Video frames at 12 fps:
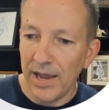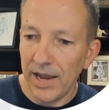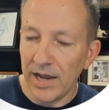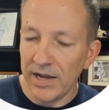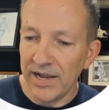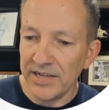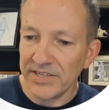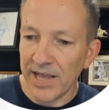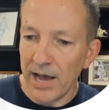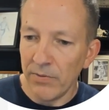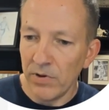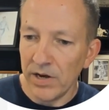And
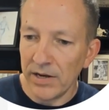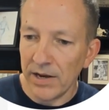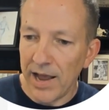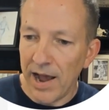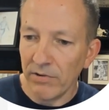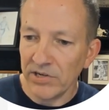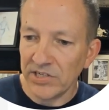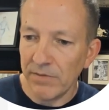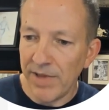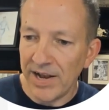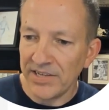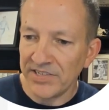it's got one, hours
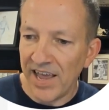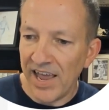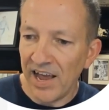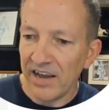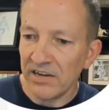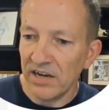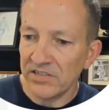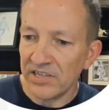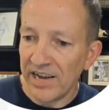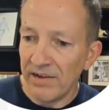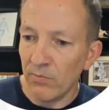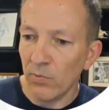to minutes AI
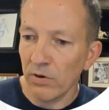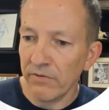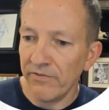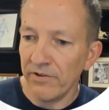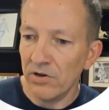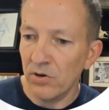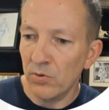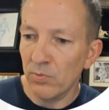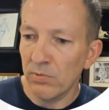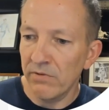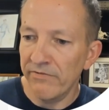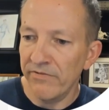content
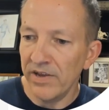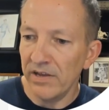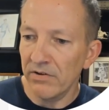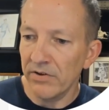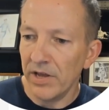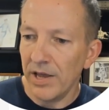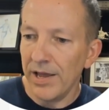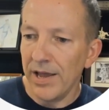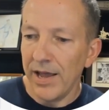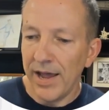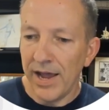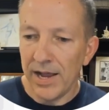workflow revealed.
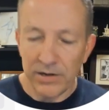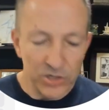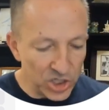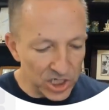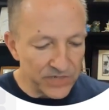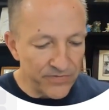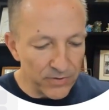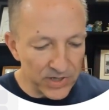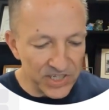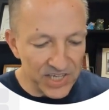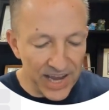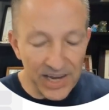And just
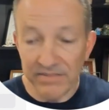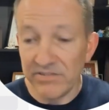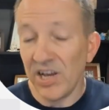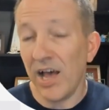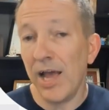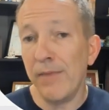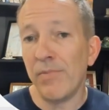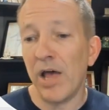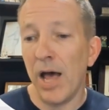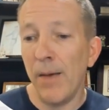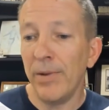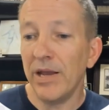for the sake of
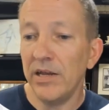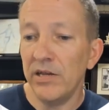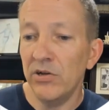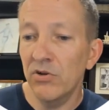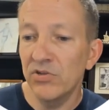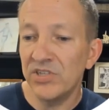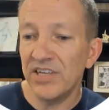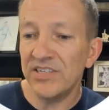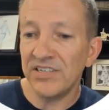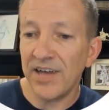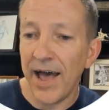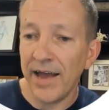time, I'm going to use
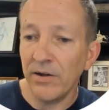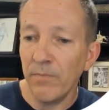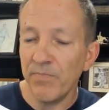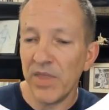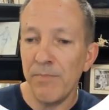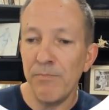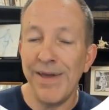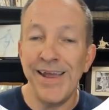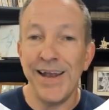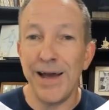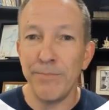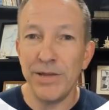this title. It
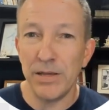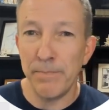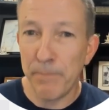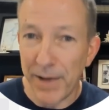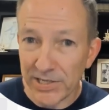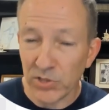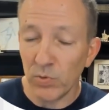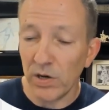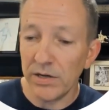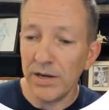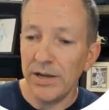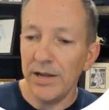may not be the best
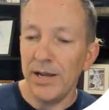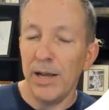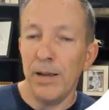one,